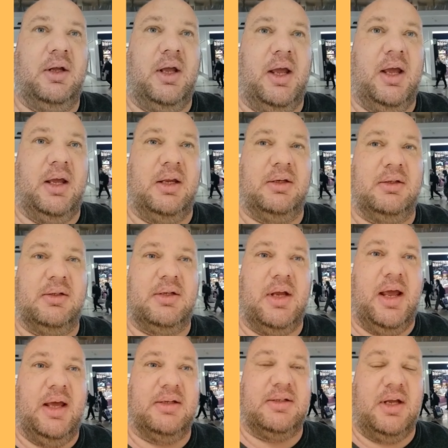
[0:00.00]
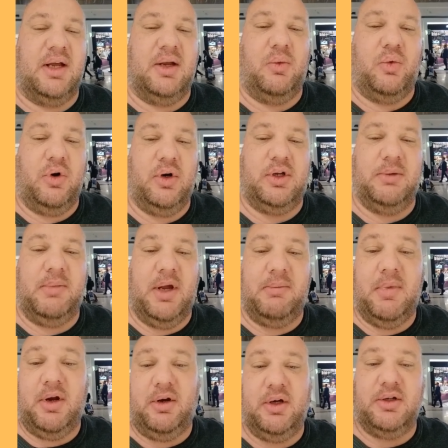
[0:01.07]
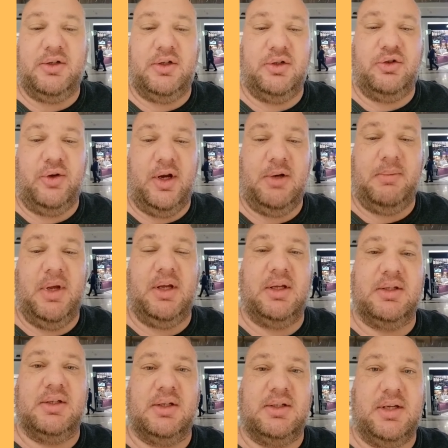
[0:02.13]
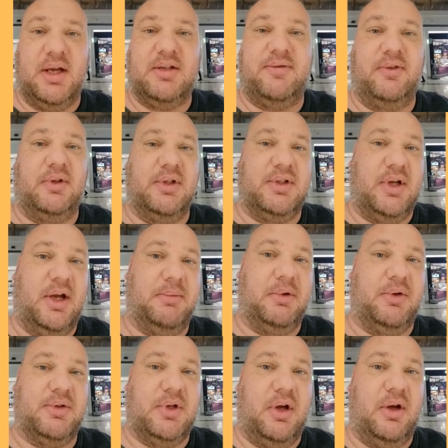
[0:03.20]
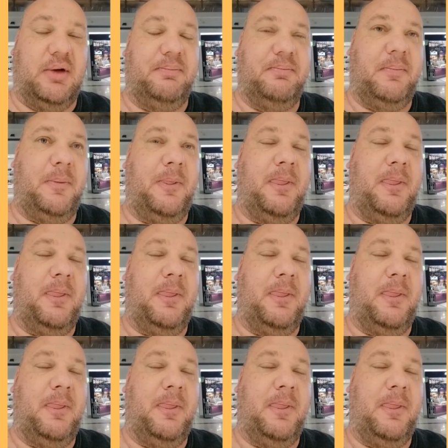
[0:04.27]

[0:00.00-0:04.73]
and as I work in my marriage to try to make it successful as time goes on.